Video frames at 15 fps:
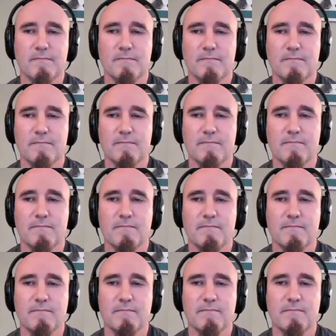
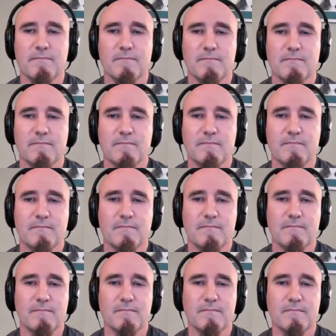
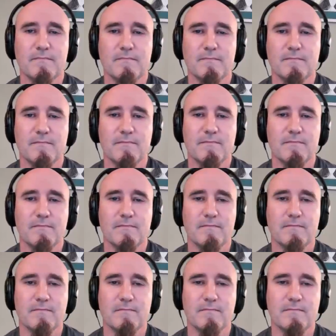
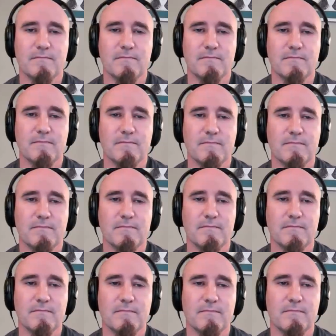
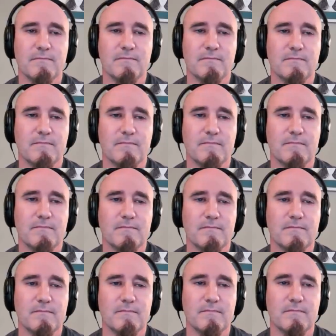
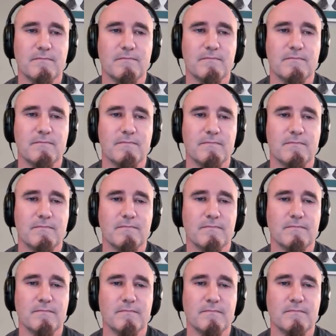
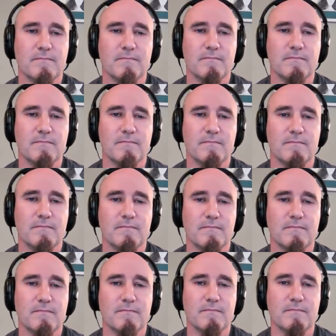
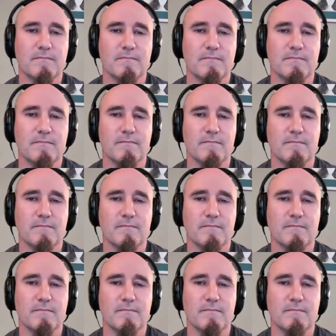(silent)